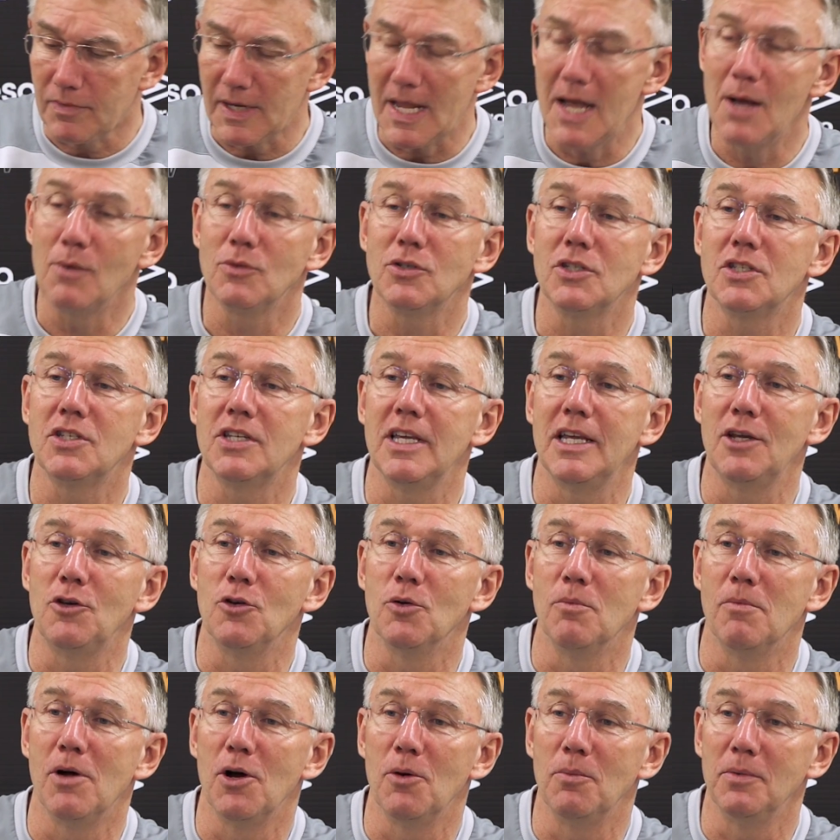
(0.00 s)
That was a
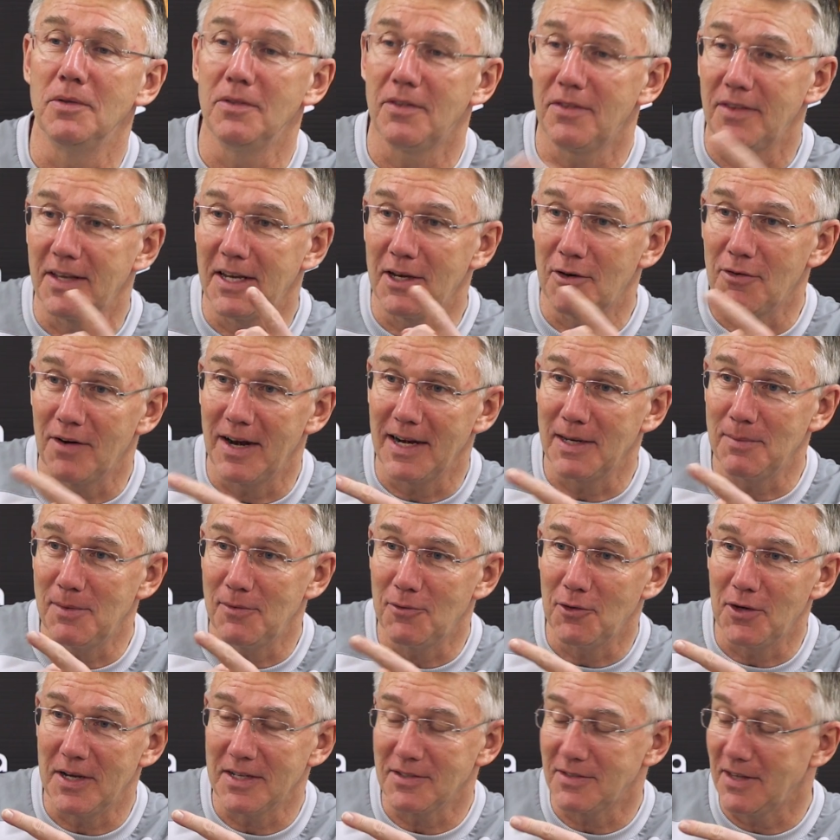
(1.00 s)
teacup moment, think correctly
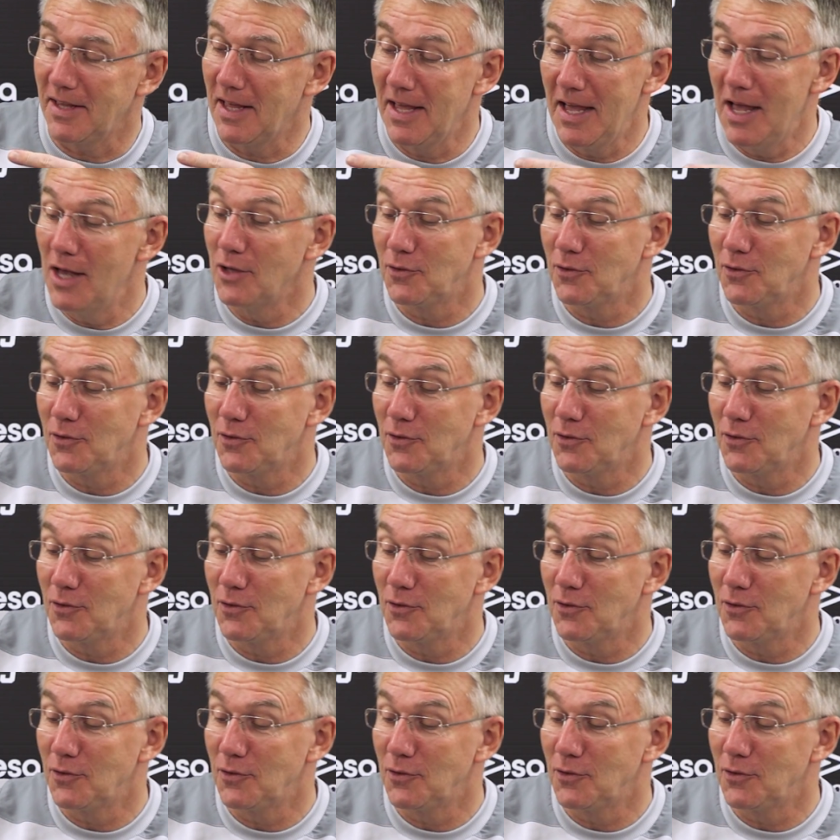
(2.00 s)
before you answer.